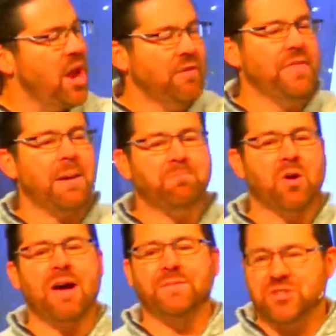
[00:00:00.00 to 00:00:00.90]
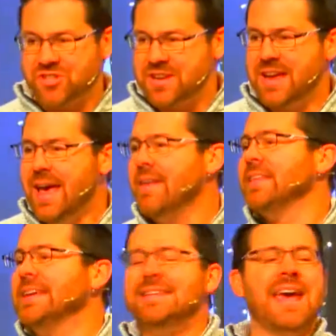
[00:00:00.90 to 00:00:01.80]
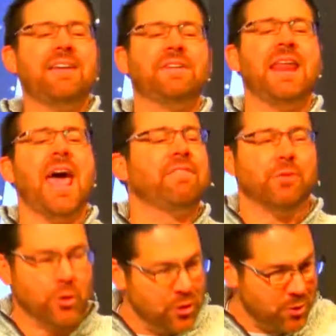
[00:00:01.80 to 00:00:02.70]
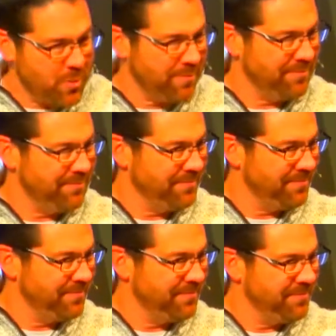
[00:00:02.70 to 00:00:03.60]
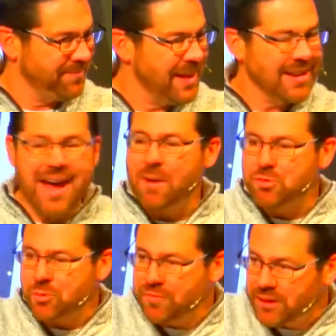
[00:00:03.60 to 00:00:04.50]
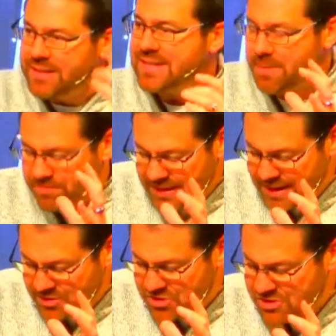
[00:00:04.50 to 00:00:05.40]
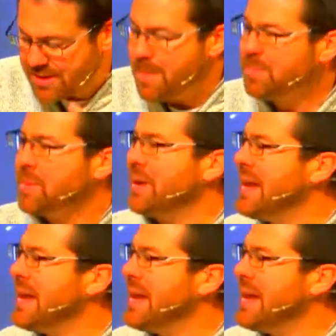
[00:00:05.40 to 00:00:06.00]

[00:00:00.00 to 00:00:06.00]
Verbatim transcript: of that prophecy than David ever knew. God was revealing to him things, but he